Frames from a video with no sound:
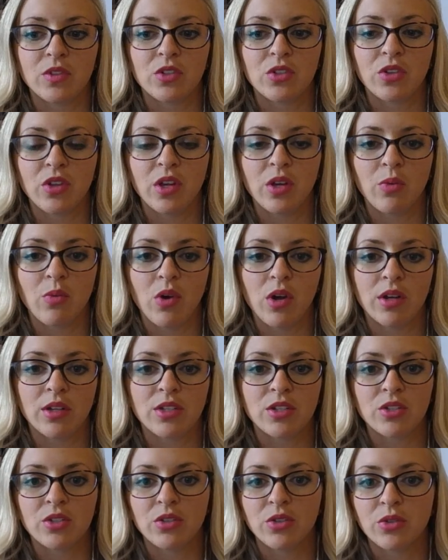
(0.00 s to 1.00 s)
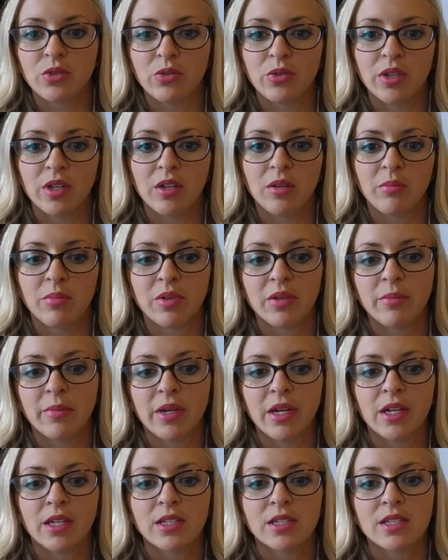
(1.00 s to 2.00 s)
Do they want to
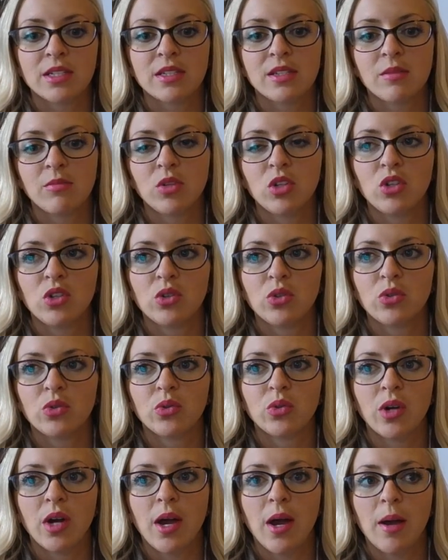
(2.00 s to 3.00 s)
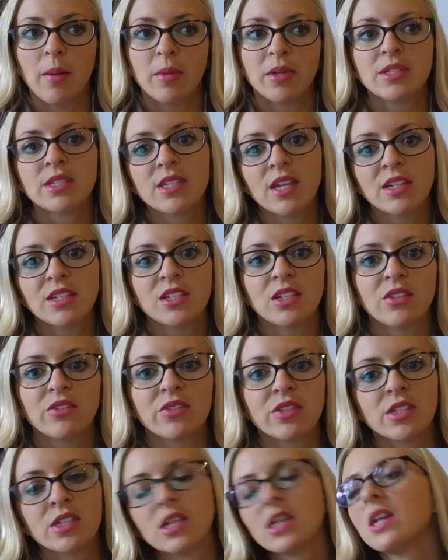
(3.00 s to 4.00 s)
implement some new
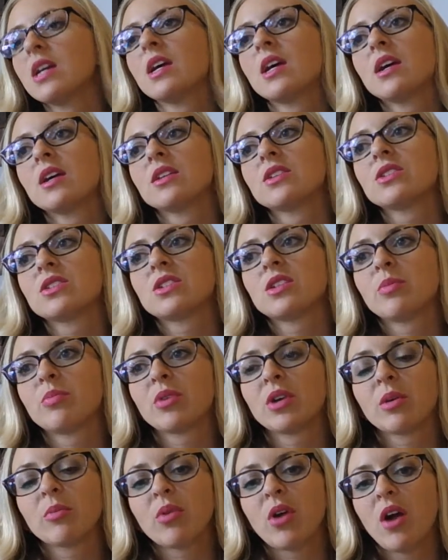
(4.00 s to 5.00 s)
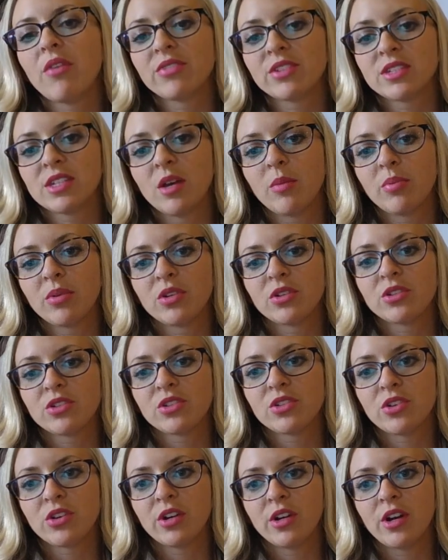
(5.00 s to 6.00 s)
incentives to bring profits up in a
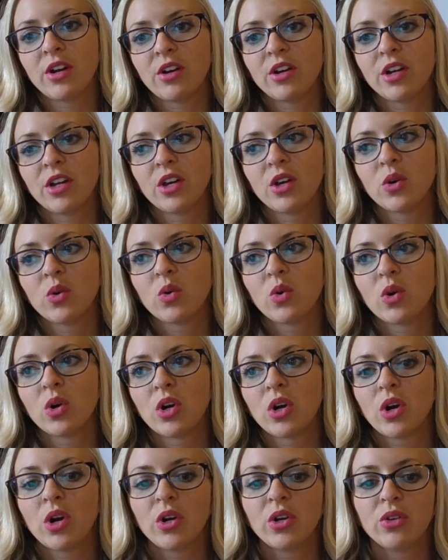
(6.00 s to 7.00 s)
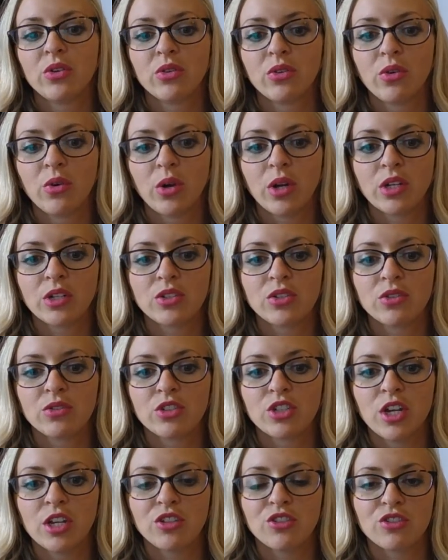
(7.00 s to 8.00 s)
certain area, or are you going to
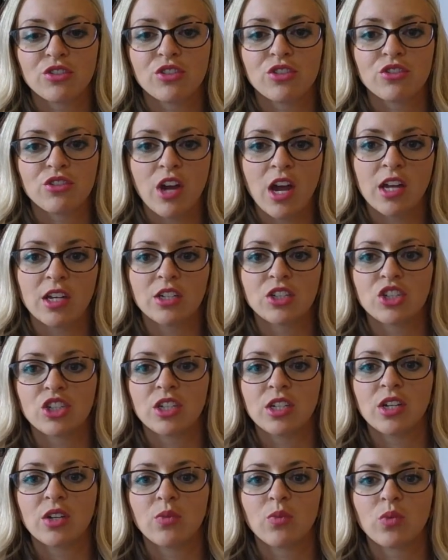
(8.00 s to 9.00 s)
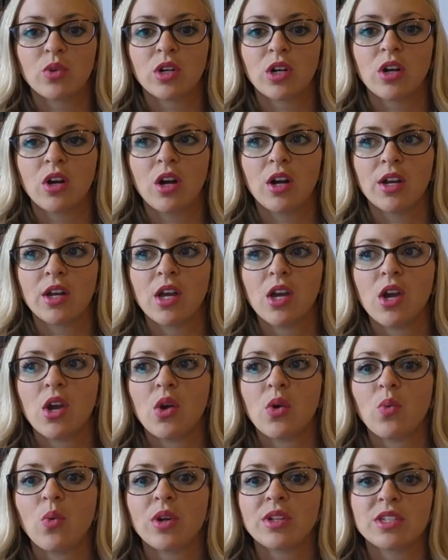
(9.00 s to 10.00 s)
change your strategy and work on
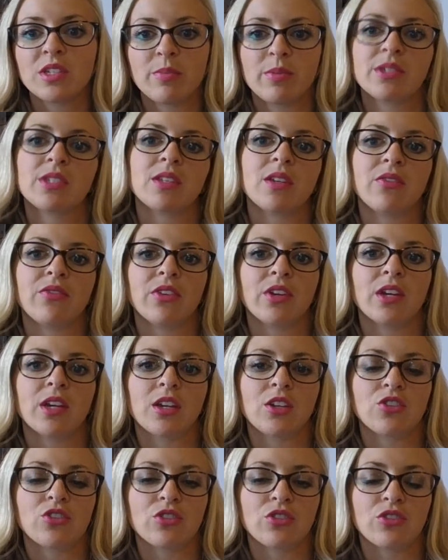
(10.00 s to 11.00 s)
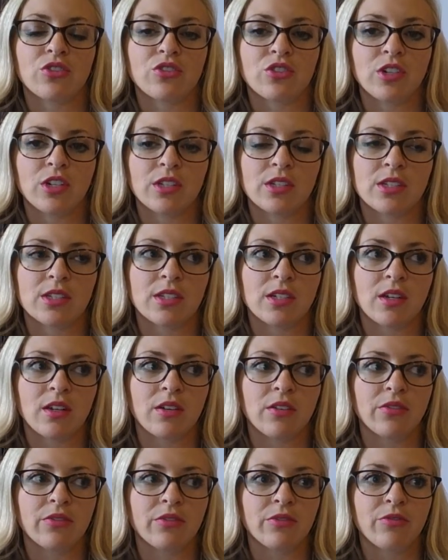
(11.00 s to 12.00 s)
one specific industry instead
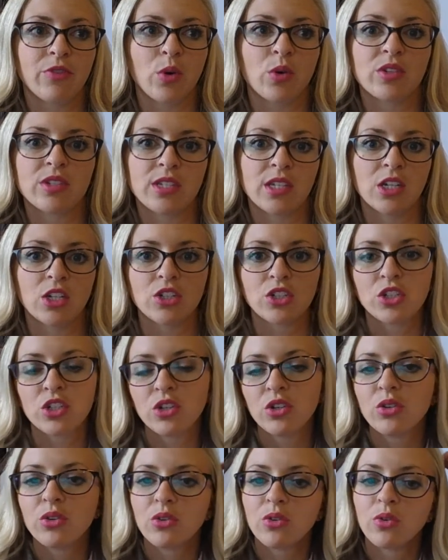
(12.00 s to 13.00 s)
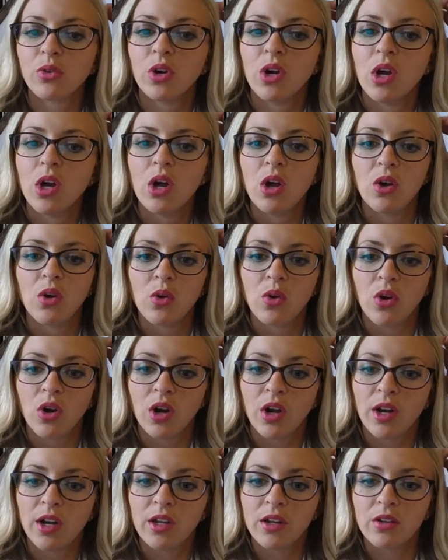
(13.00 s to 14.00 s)
of focusing on 2?
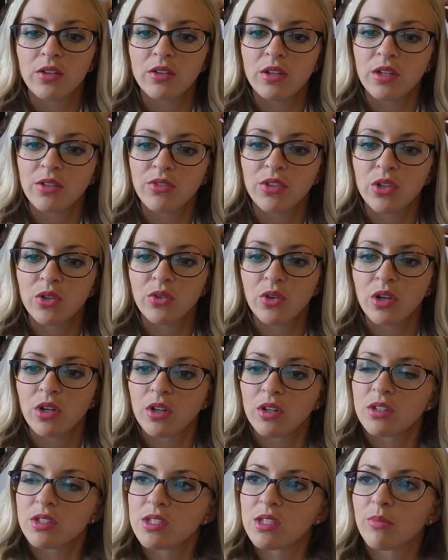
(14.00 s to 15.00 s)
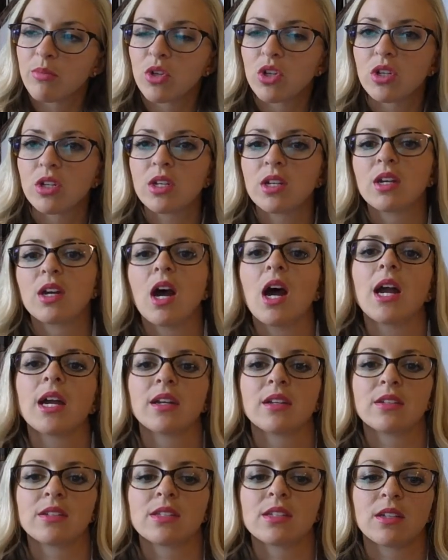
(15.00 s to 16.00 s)
Or it'll give you some good
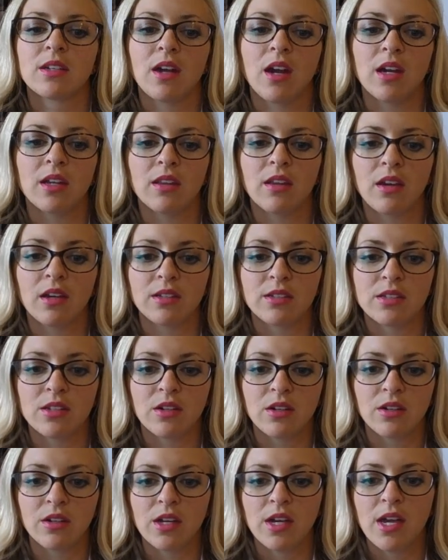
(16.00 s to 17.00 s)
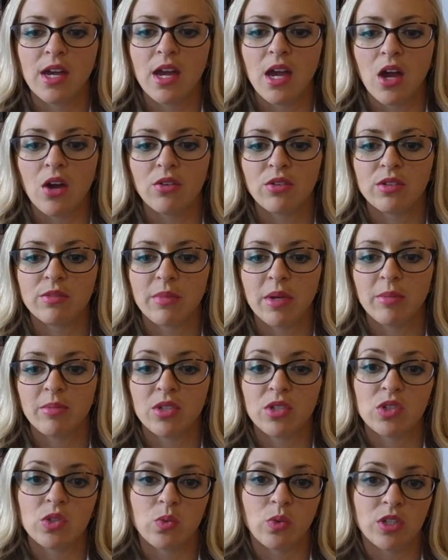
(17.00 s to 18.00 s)
guidance and guidelines on how to maybe
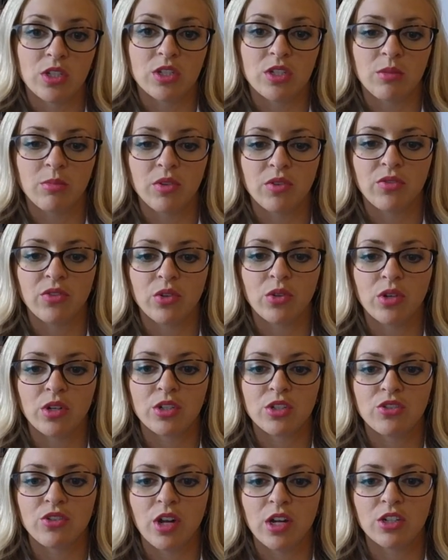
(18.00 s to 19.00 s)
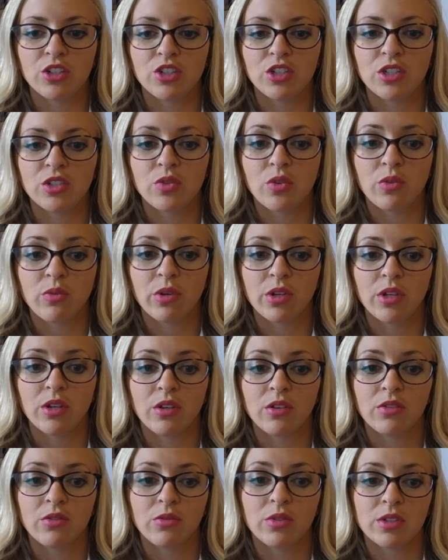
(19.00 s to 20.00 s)
switch some of your strategies, or
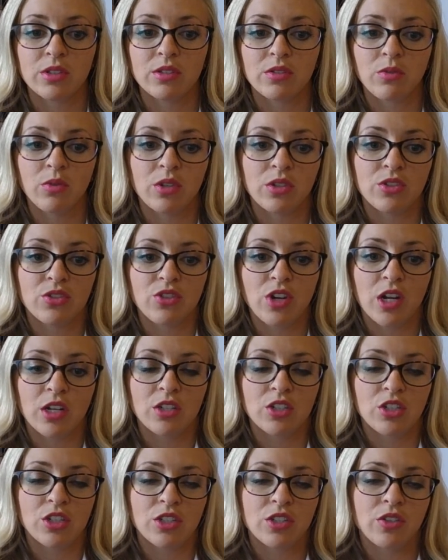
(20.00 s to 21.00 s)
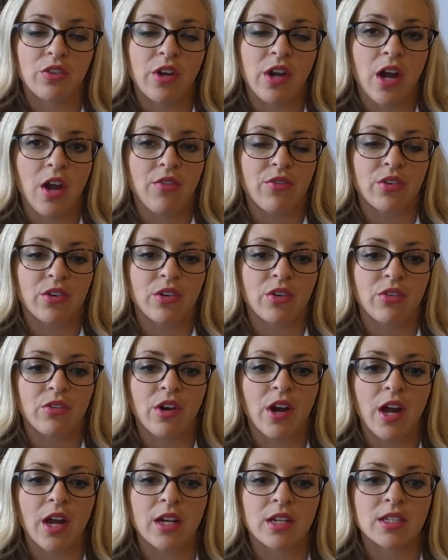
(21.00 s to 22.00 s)
what strategies you have are
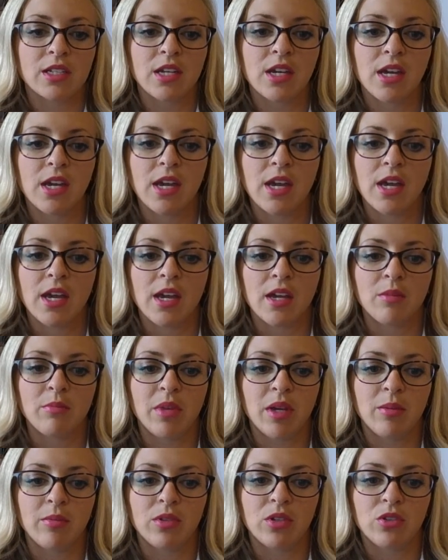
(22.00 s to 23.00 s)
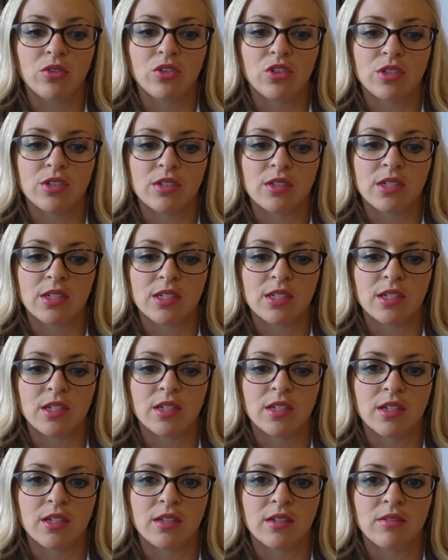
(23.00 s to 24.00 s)
correct, and maybe you just need
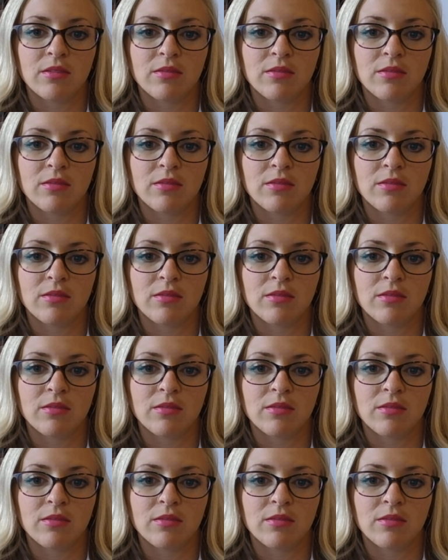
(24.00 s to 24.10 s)
to